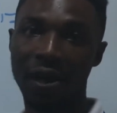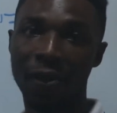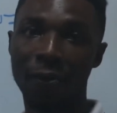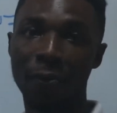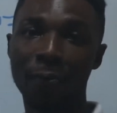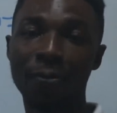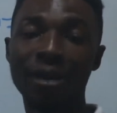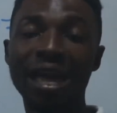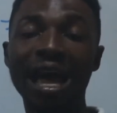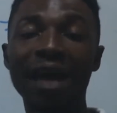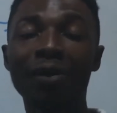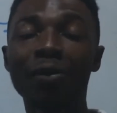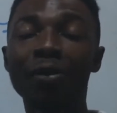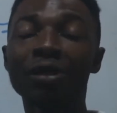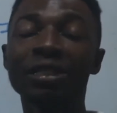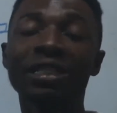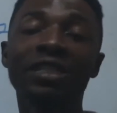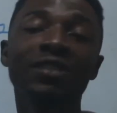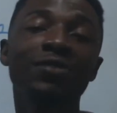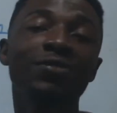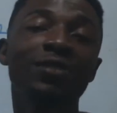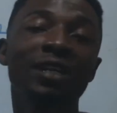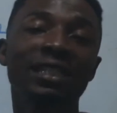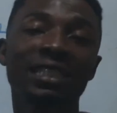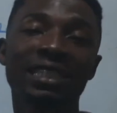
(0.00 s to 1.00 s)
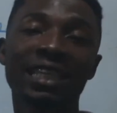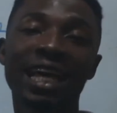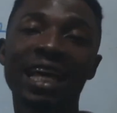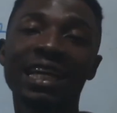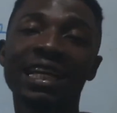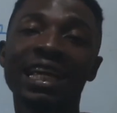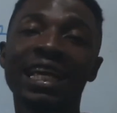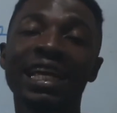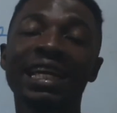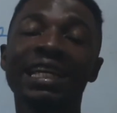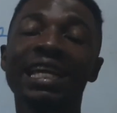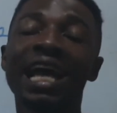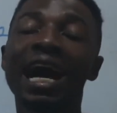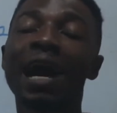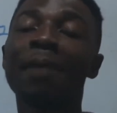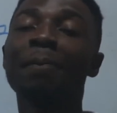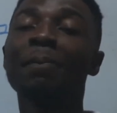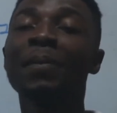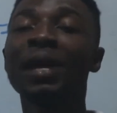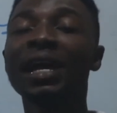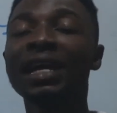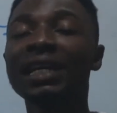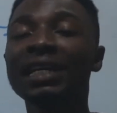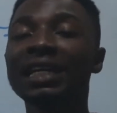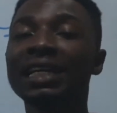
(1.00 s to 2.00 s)
We are not interested in our
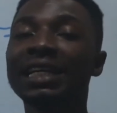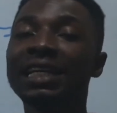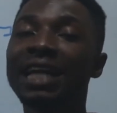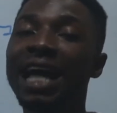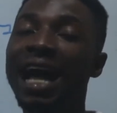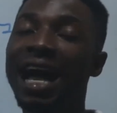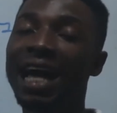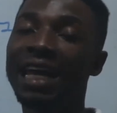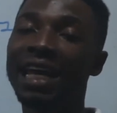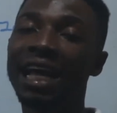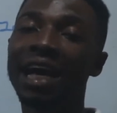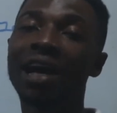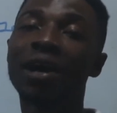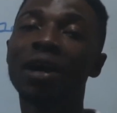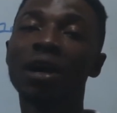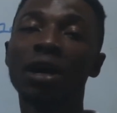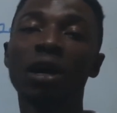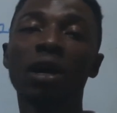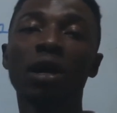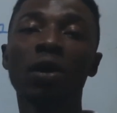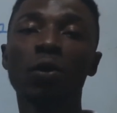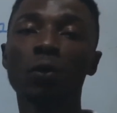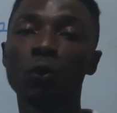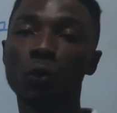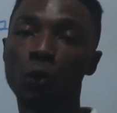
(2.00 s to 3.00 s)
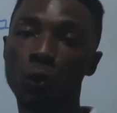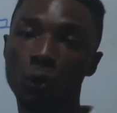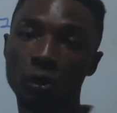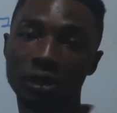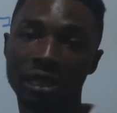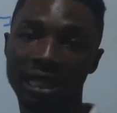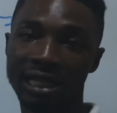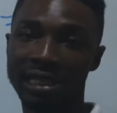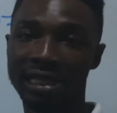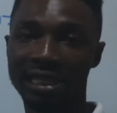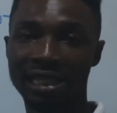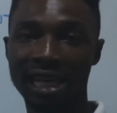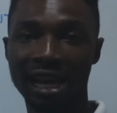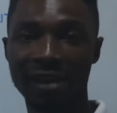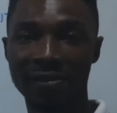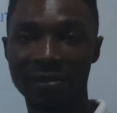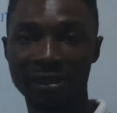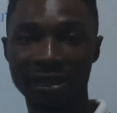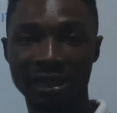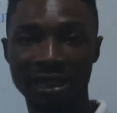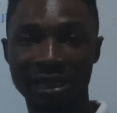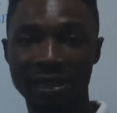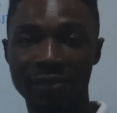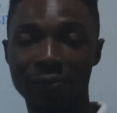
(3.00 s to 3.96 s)
made in Ghana goods and services.